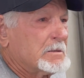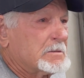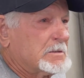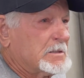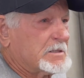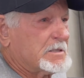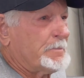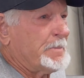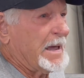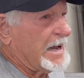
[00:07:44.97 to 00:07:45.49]

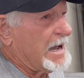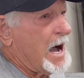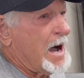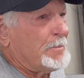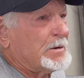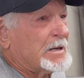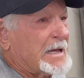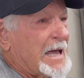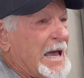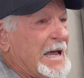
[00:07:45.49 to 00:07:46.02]
It's a big
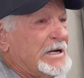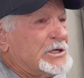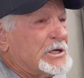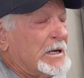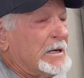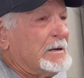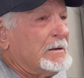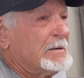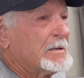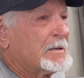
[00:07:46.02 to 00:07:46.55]

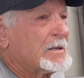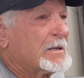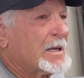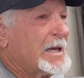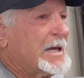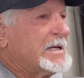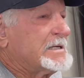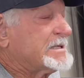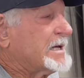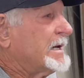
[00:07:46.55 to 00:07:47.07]
obligation.
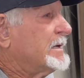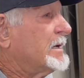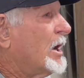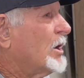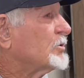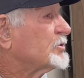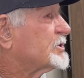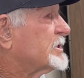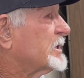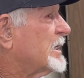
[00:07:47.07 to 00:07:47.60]
He said,
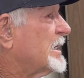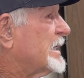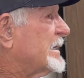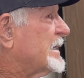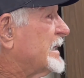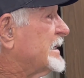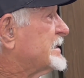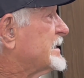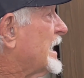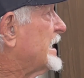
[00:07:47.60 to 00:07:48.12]
no, son.
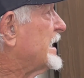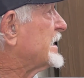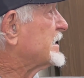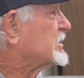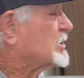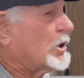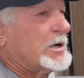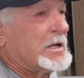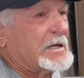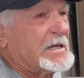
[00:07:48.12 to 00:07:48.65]
He said, it's
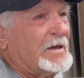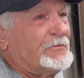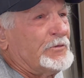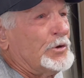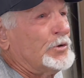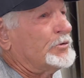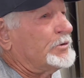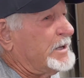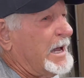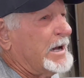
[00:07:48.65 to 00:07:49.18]
going to give
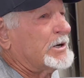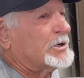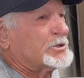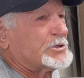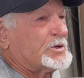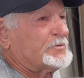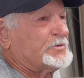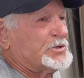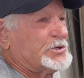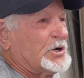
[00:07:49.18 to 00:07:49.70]
you
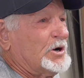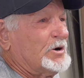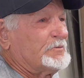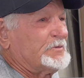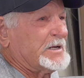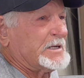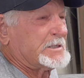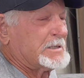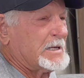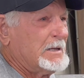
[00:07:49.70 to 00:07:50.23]
years of
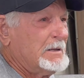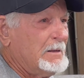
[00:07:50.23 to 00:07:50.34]
service.